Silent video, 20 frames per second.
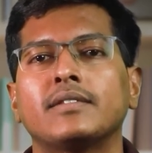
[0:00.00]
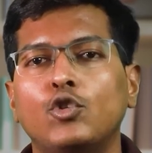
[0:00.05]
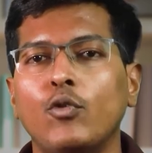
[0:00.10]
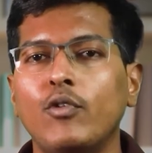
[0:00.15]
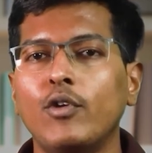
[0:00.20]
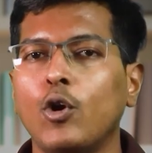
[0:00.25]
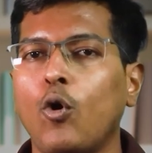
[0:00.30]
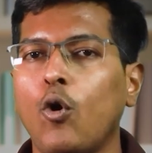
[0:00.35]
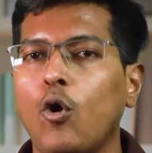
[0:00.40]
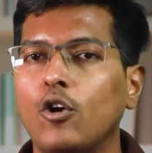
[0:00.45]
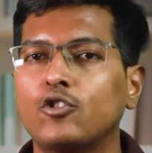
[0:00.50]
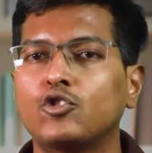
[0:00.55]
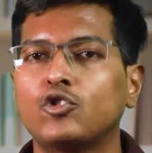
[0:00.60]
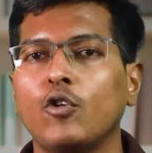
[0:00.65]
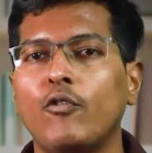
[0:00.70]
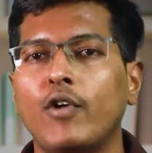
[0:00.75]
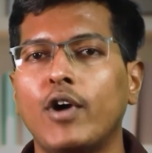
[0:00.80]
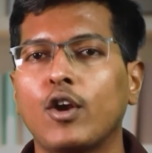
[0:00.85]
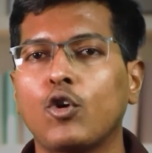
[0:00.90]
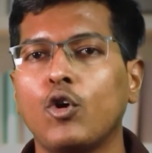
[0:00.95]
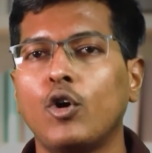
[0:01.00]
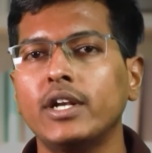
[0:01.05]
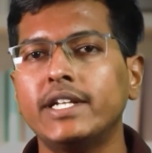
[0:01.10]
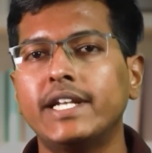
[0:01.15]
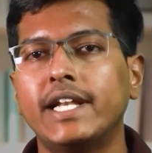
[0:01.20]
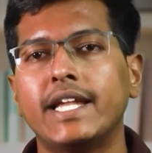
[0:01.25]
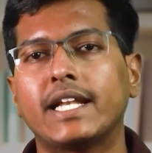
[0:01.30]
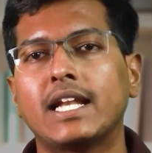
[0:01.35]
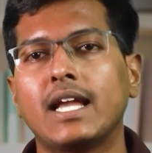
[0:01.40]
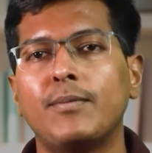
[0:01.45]
You will also work
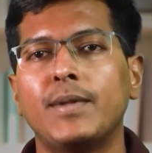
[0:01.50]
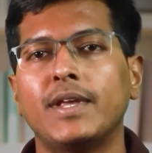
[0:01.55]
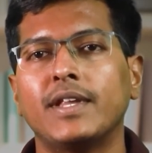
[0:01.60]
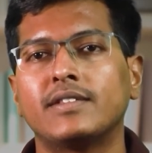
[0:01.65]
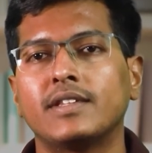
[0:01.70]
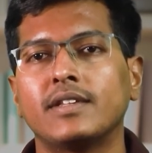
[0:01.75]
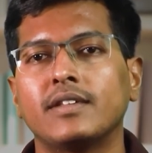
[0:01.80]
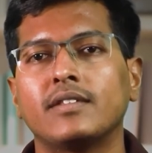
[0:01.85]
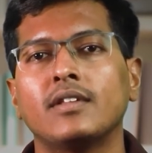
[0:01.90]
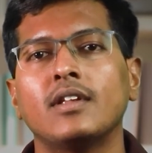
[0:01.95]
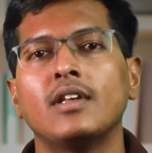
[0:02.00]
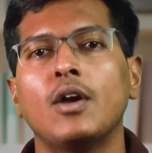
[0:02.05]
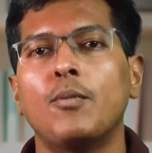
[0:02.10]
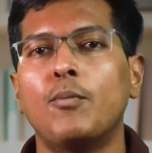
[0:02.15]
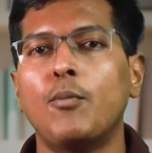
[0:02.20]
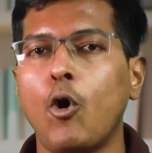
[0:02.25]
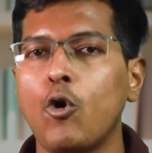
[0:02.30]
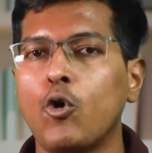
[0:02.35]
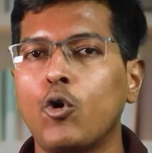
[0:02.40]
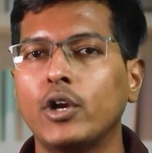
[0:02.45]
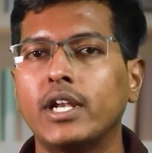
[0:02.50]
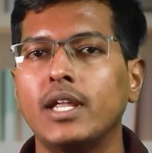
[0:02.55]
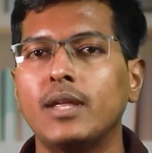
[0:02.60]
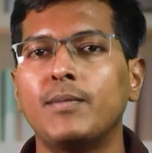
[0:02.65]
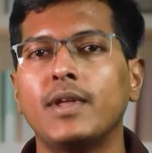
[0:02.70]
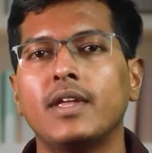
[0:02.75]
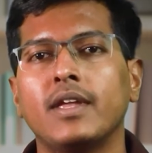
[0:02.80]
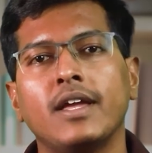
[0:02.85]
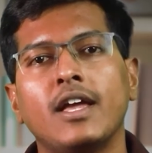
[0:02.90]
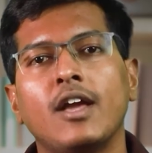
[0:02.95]
on databases,
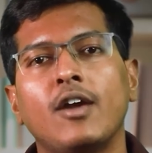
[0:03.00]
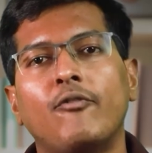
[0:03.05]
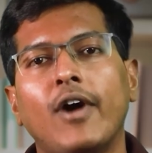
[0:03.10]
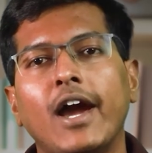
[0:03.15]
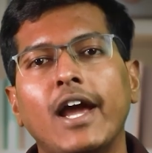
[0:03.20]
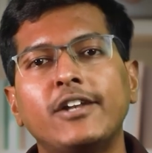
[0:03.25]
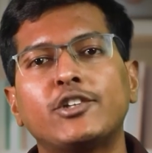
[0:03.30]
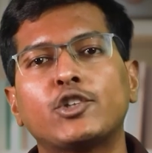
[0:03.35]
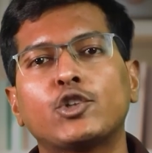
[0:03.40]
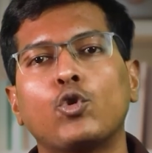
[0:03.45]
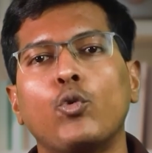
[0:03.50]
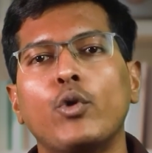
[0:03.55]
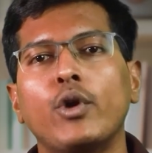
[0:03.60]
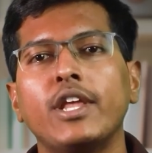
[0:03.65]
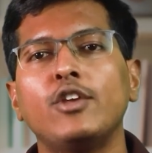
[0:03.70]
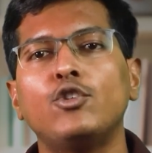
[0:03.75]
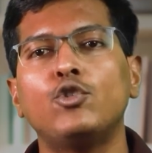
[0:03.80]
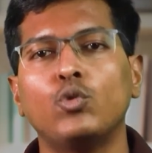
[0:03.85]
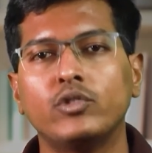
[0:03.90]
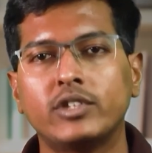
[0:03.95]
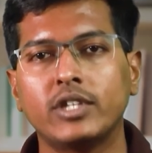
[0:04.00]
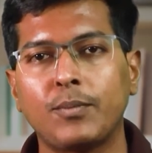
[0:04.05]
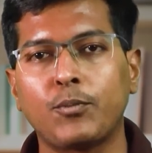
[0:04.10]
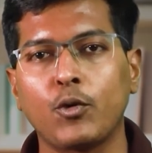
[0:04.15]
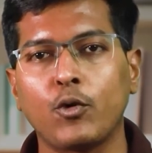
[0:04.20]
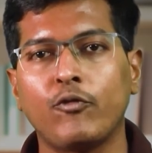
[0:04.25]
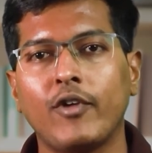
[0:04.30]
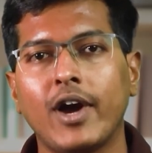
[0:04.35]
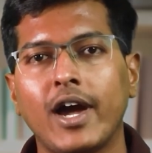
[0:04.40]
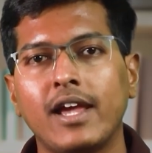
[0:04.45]
MongoDB, while storing user
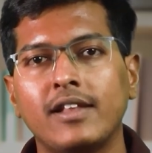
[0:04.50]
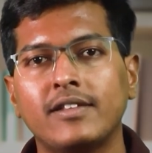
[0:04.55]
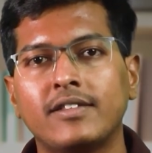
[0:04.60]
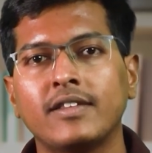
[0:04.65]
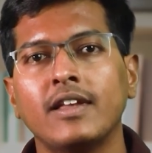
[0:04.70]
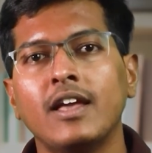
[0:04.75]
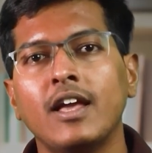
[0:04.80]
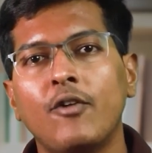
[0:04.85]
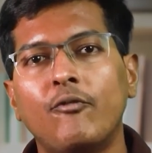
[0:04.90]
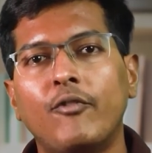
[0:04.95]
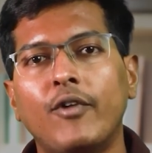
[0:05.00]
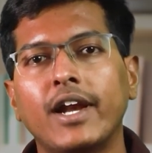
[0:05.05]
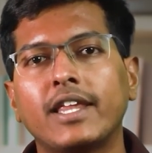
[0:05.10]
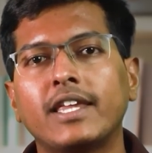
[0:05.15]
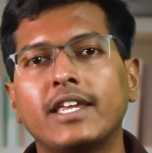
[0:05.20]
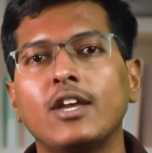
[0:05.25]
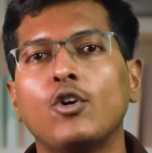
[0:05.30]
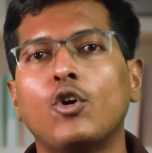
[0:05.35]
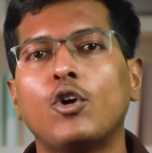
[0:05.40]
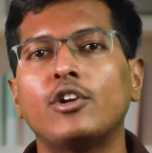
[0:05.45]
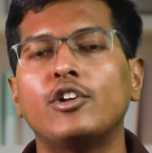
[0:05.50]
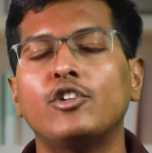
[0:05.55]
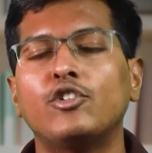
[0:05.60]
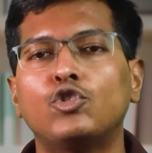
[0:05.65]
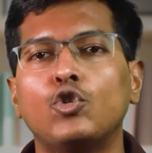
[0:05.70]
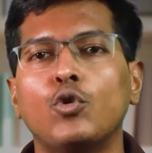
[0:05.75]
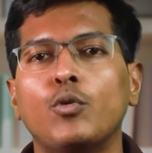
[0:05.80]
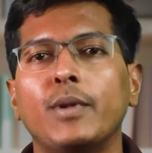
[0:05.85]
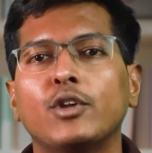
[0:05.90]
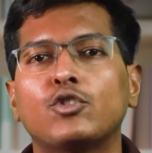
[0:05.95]
profiles, working on
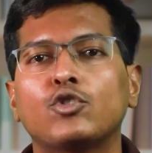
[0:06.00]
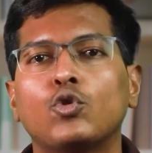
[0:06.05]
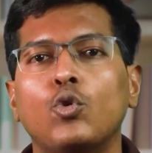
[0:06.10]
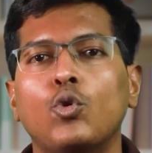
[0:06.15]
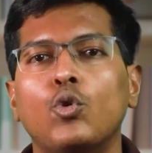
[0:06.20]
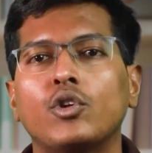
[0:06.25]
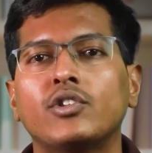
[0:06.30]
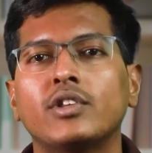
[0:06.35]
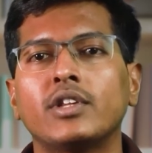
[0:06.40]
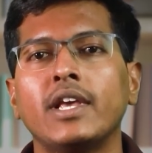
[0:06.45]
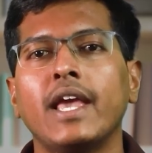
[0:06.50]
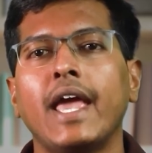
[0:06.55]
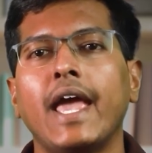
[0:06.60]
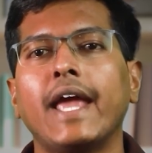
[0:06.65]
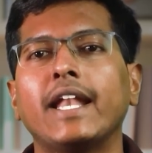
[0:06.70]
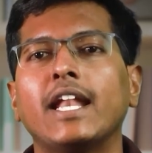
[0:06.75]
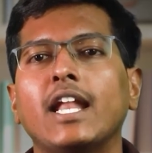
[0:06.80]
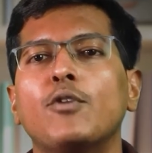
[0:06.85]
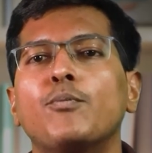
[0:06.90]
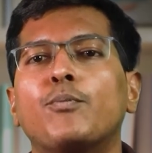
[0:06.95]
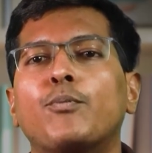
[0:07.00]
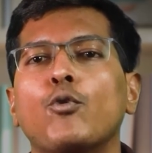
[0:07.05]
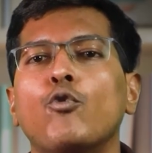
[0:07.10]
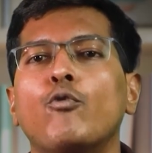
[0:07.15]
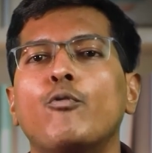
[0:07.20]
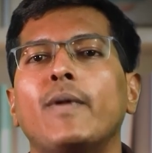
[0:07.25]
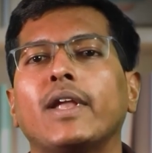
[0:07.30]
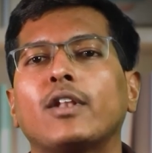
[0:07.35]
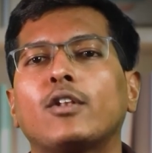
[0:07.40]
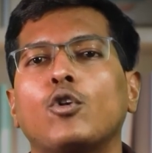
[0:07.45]
resume scores and
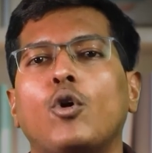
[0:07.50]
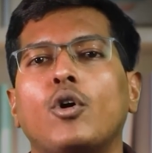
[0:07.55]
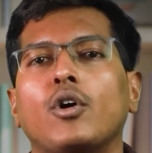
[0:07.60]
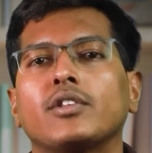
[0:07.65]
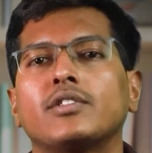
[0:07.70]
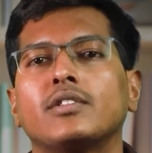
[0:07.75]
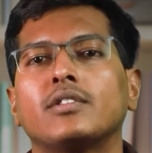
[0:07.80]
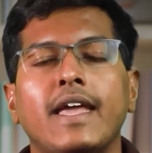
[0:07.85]
improvement logs.